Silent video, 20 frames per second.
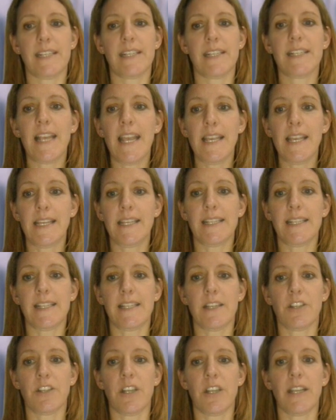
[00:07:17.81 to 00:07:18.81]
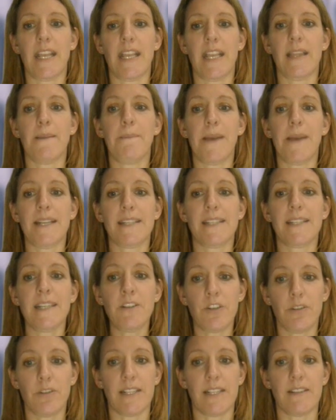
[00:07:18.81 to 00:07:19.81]
to take a decision in the best
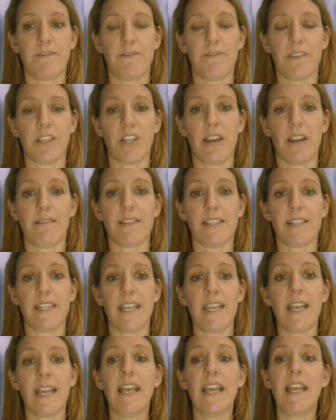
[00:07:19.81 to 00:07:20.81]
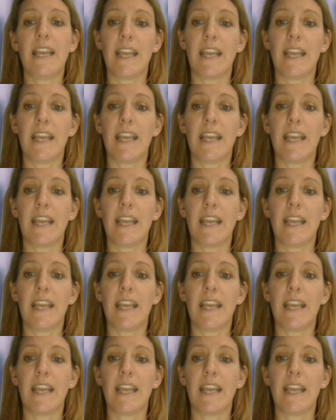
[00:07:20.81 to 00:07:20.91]
interests of the charity